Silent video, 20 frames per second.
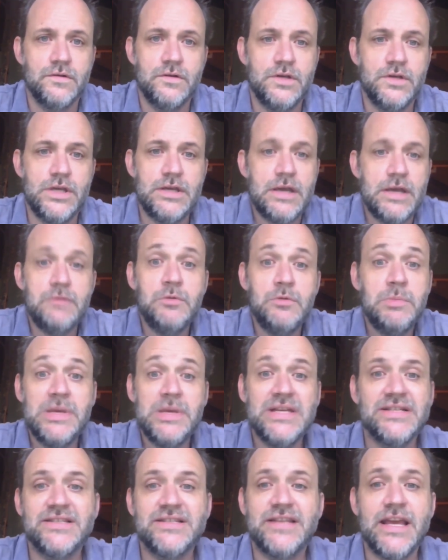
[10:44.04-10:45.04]
it, it would be
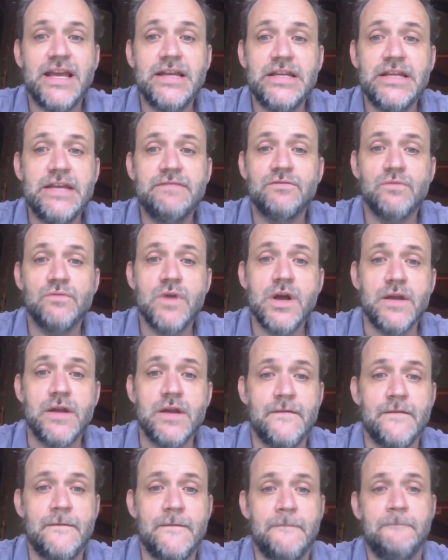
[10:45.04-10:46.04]
insane to even
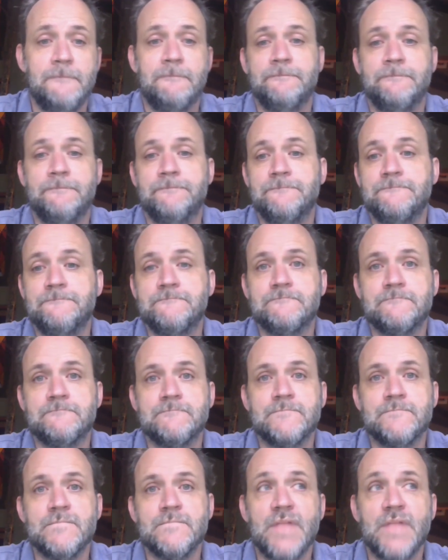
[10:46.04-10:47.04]
run
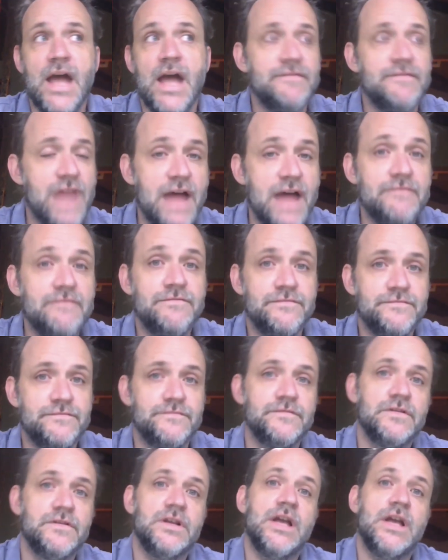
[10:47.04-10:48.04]
i've i've
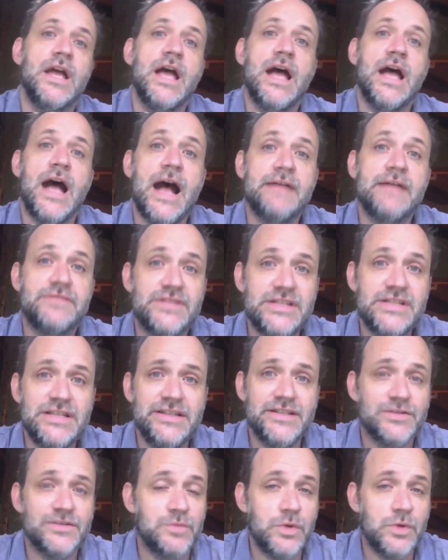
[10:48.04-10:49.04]
i've seen
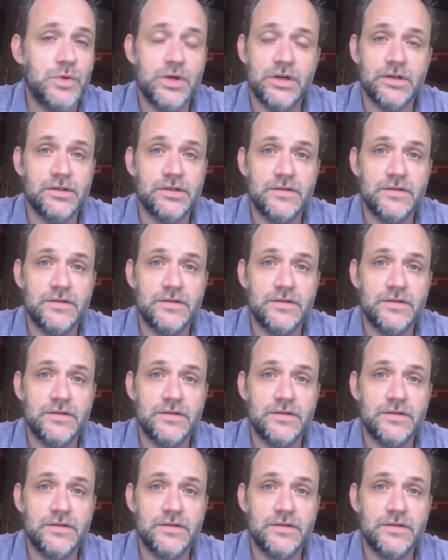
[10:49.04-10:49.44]
this work